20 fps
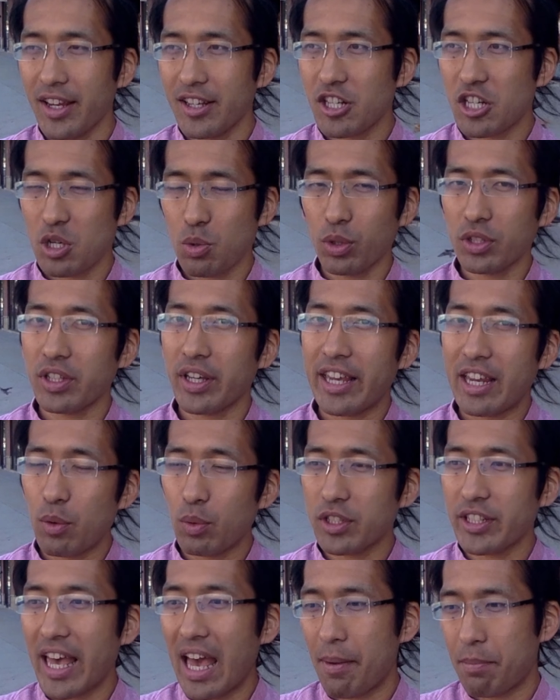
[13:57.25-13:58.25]
He was
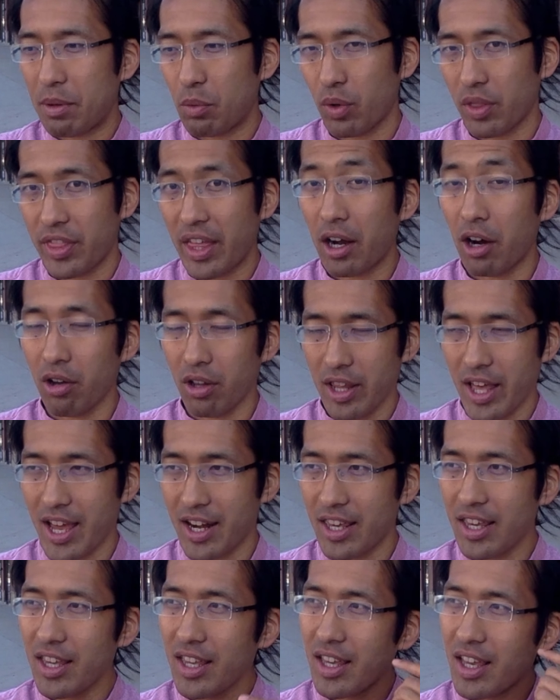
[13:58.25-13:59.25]
happy with that
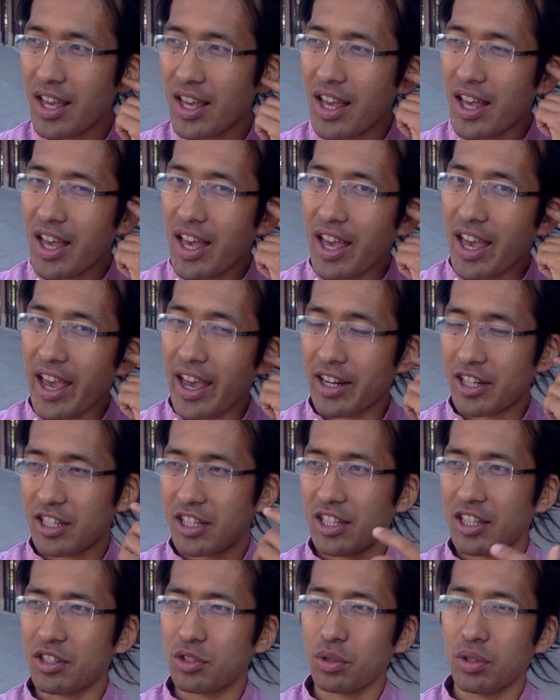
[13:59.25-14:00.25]
already, and
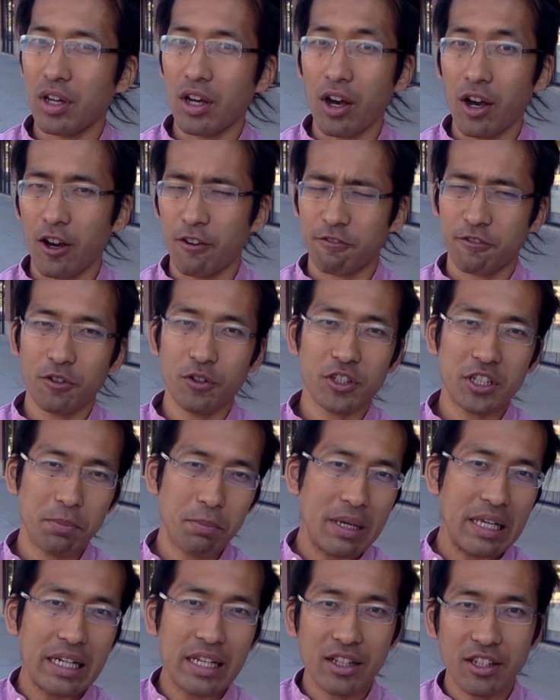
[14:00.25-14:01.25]
he, of course,
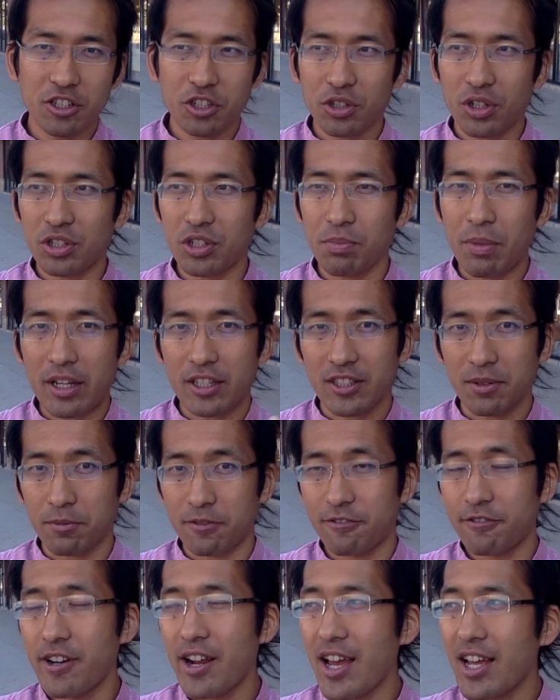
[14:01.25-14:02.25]
immediately started to make some
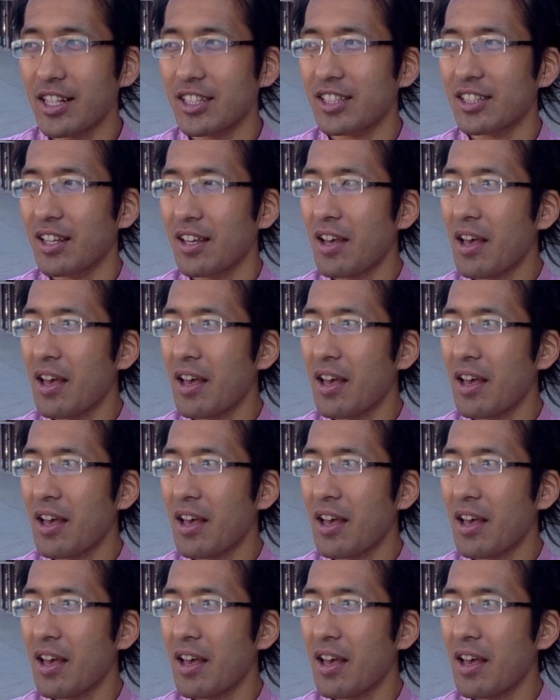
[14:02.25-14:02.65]
friends.